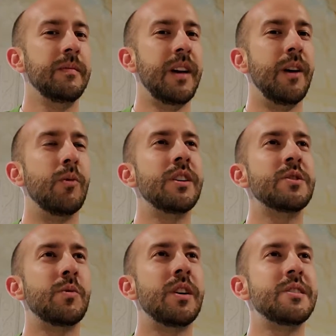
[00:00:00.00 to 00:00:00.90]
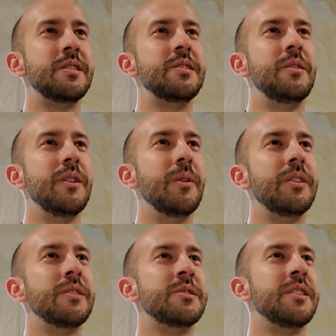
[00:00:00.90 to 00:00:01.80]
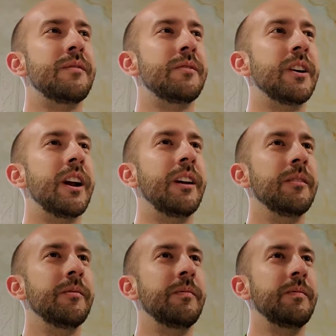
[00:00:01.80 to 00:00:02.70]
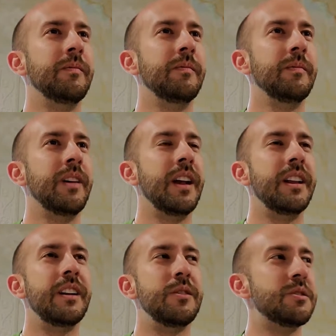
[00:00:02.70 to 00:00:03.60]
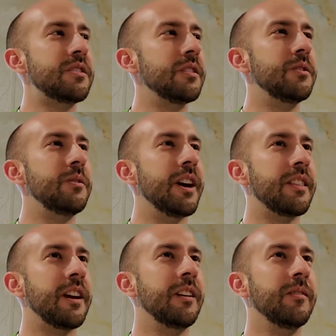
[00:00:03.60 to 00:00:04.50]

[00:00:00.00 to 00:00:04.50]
And what's worse is you know they're suffering, and yet you still do nothing.